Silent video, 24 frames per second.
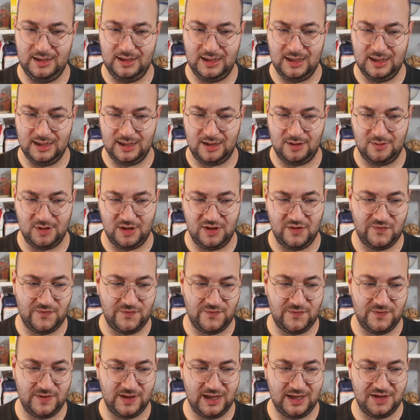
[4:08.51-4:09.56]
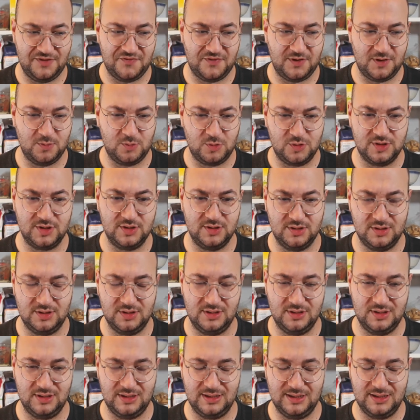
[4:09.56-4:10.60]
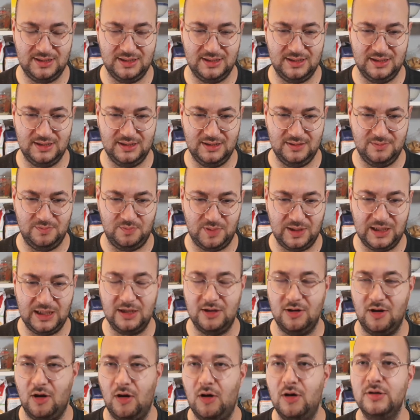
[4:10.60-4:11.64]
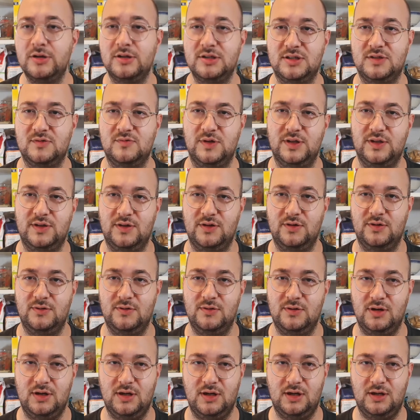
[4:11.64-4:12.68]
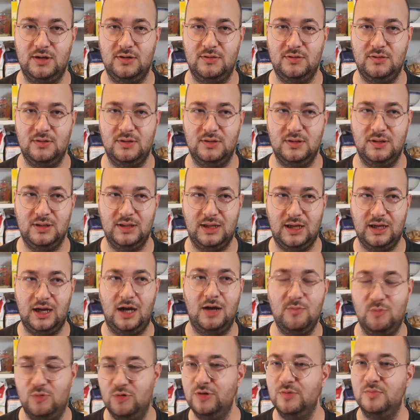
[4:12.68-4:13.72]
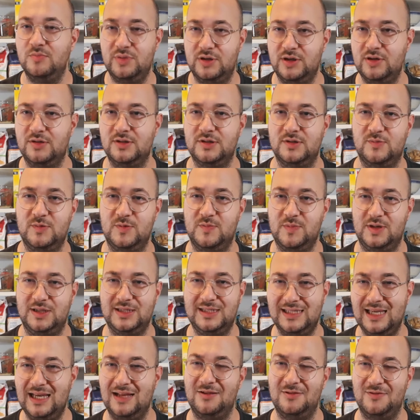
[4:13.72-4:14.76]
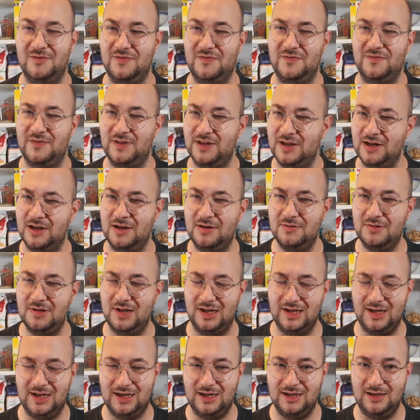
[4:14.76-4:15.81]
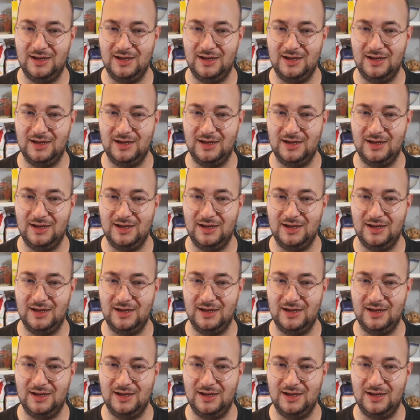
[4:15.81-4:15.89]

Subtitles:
you know, if I wasn't being honest with you, I wouldn't be honest with myself, you know? Like